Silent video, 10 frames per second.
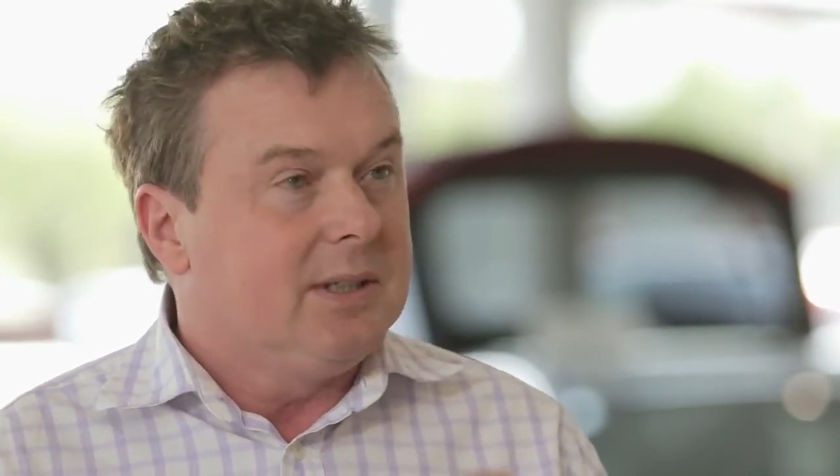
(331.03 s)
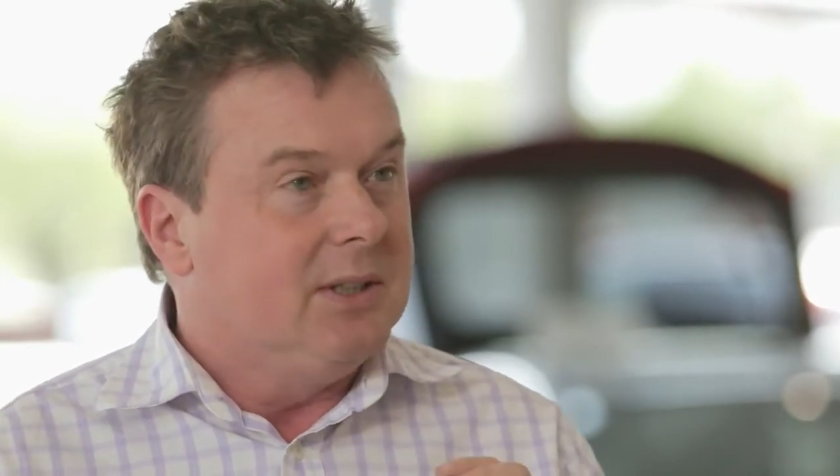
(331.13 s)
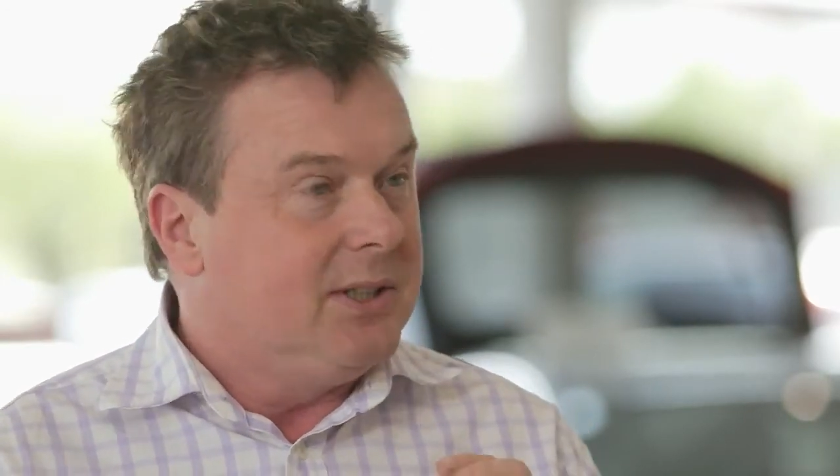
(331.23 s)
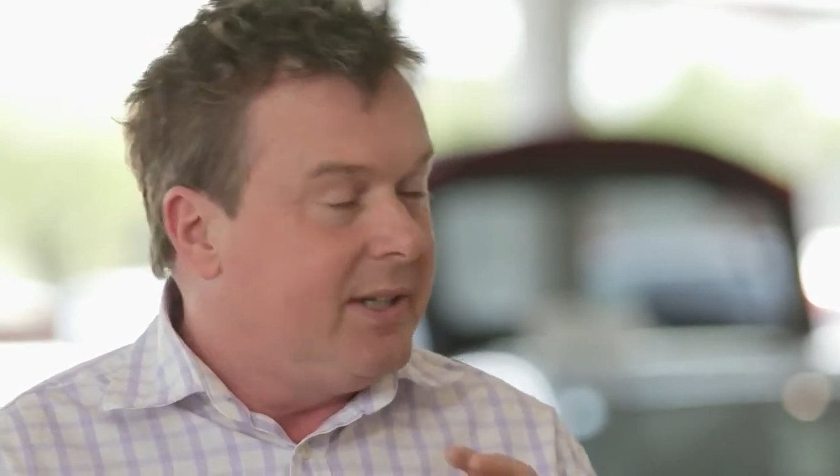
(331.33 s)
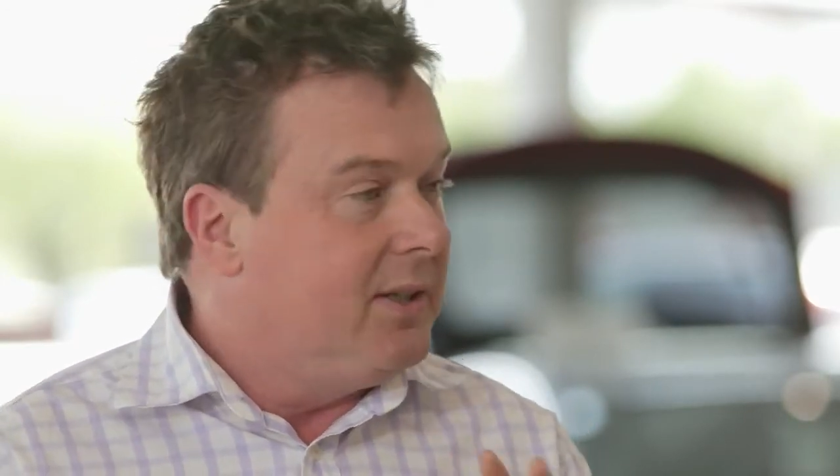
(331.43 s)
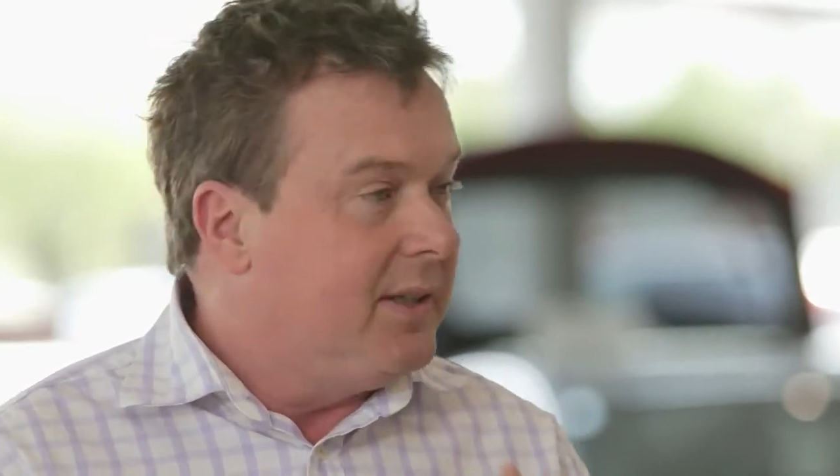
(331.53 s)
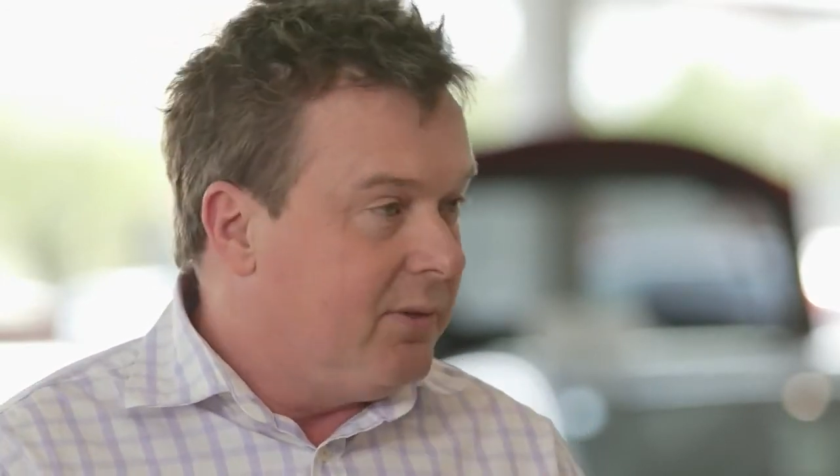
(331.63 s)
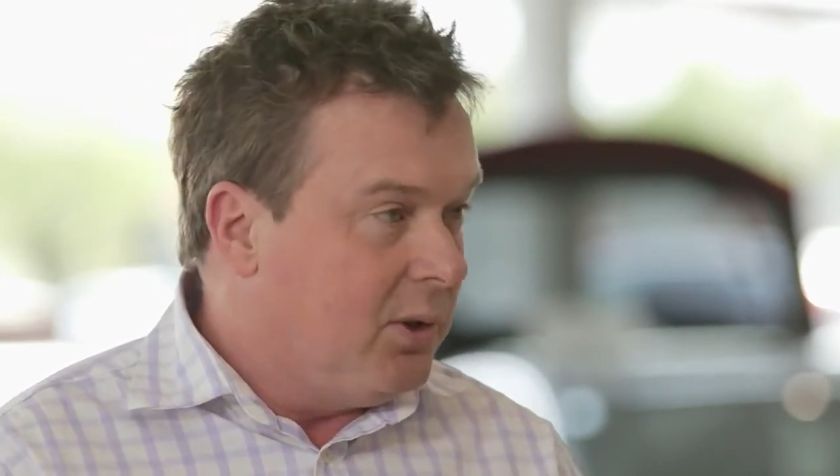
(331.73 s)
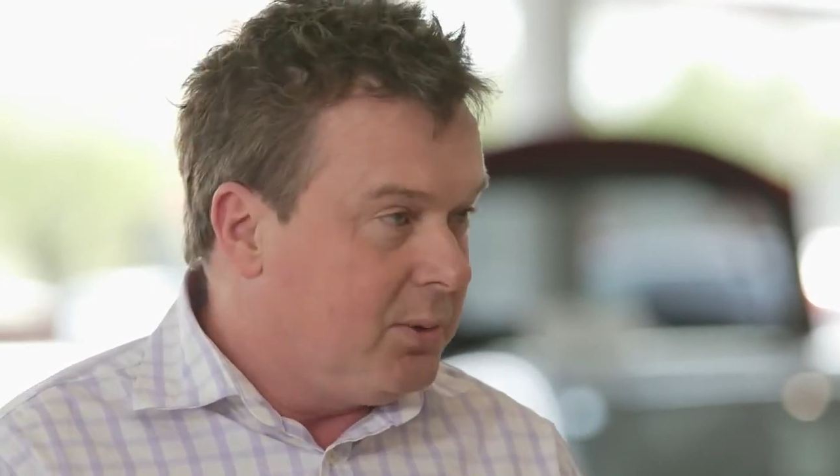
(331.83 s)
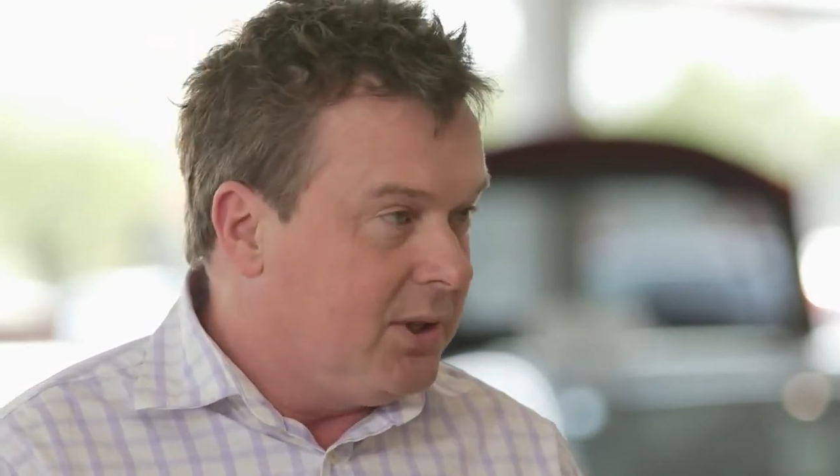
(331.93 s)
consider the
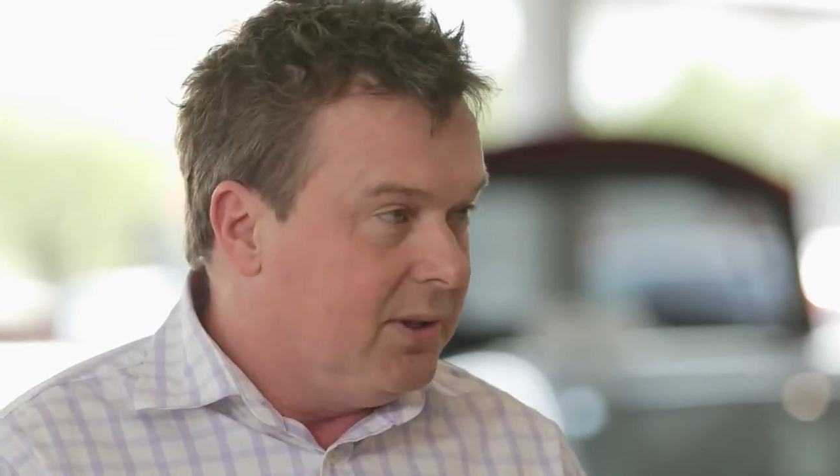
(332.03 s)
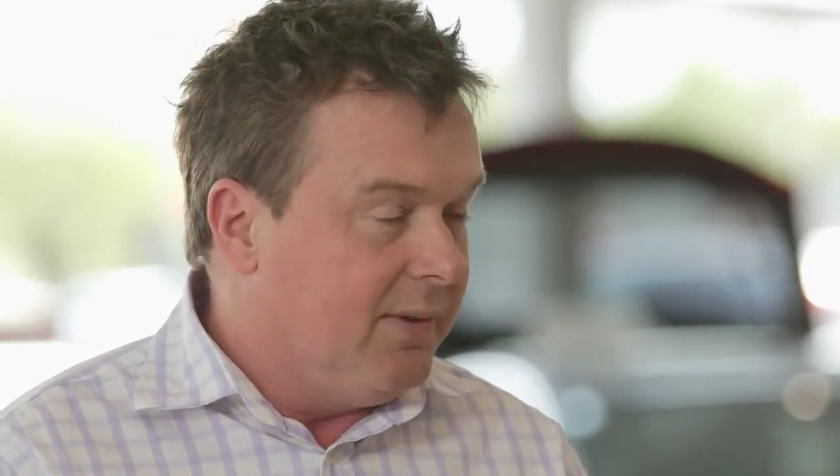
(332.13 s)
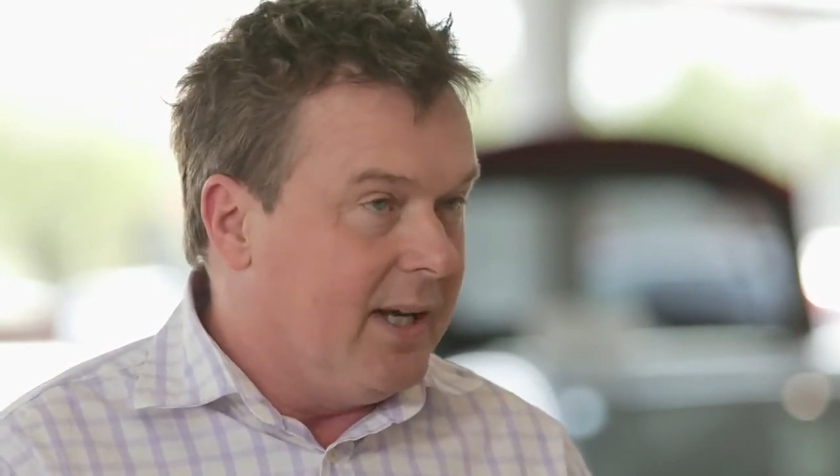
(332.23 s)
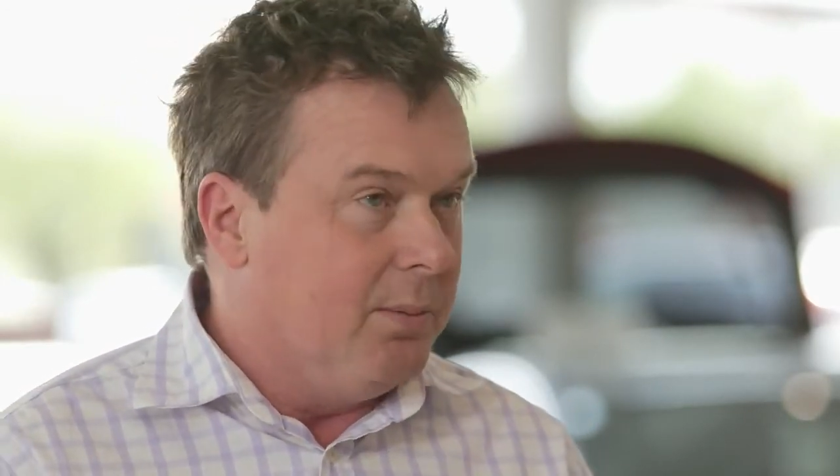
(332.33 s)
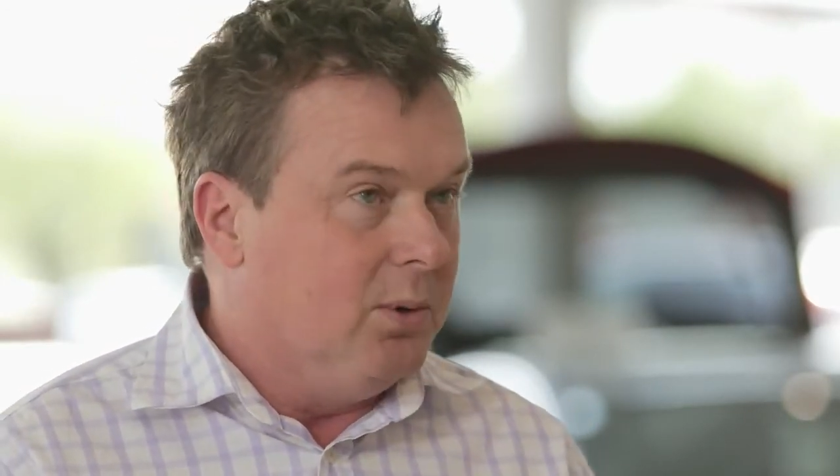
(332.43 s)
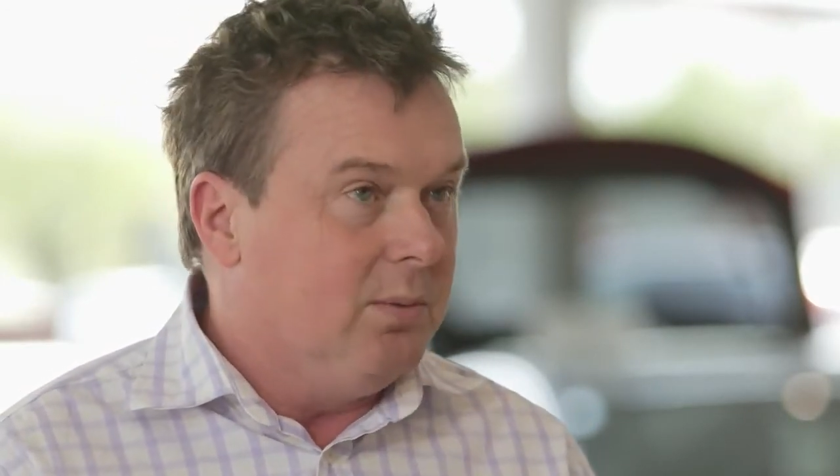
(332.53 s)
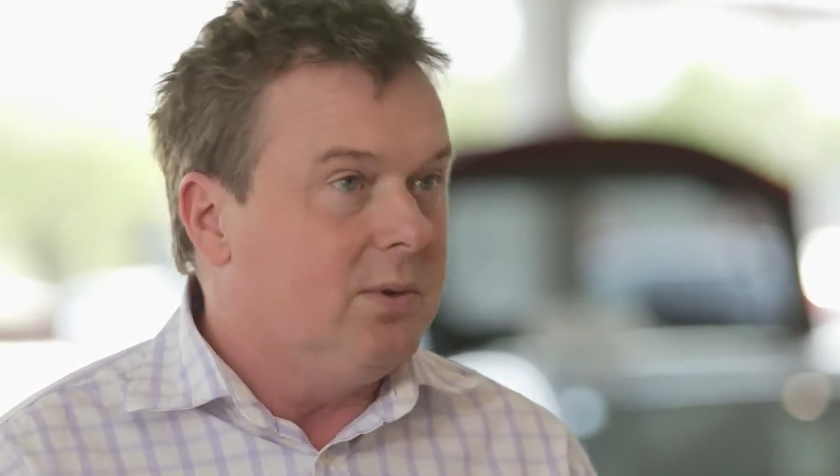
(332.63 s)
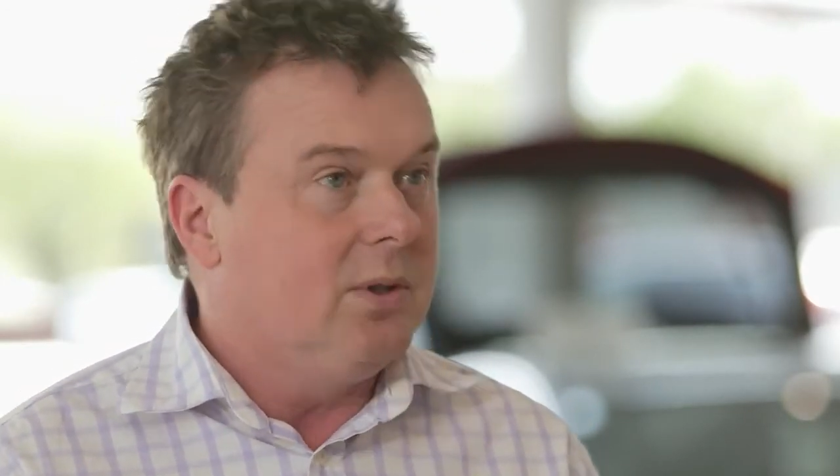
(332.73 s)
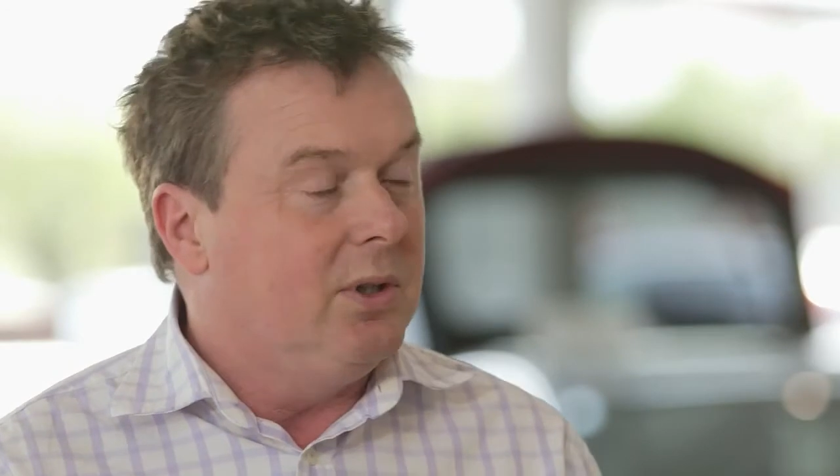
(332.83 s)
different options available,